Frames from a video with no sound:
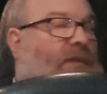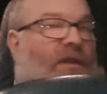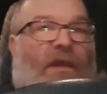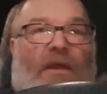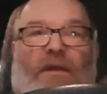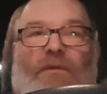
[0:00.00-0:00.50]

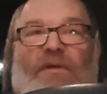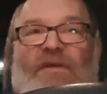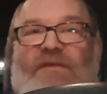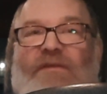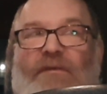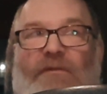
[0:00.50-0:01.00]

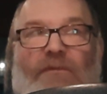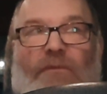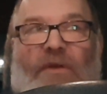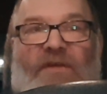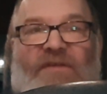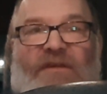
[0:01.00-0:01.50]
Anyways,
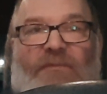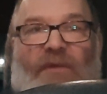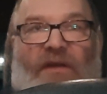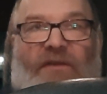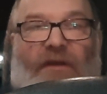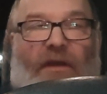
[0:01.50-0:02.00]
wasted
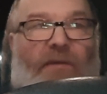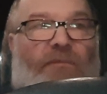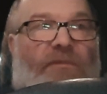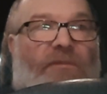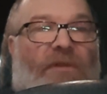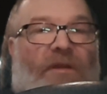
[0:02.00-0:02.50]
my time
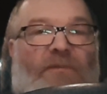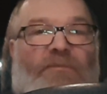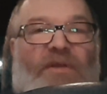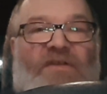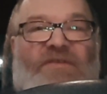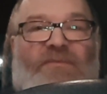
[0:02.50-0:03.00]
and
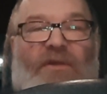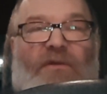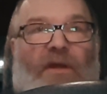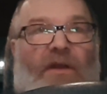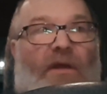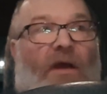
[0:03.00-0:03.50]
pissed me
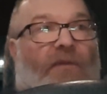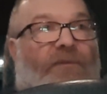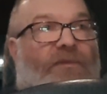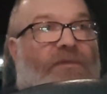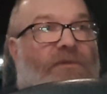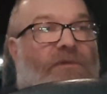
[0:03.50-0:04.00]
right off.
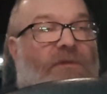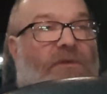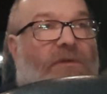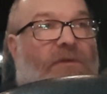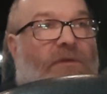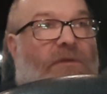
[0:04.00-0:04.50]

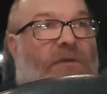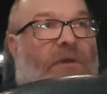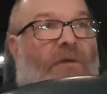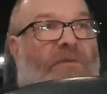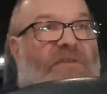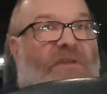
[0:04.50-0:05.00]

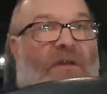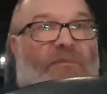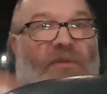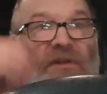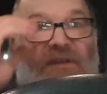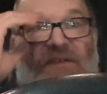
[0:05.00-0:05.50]
I was not
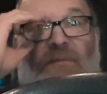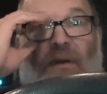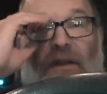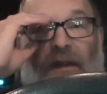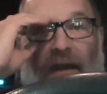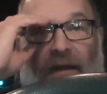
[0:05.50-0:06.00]
pleased by
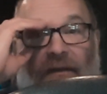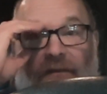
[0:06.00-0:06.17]
that.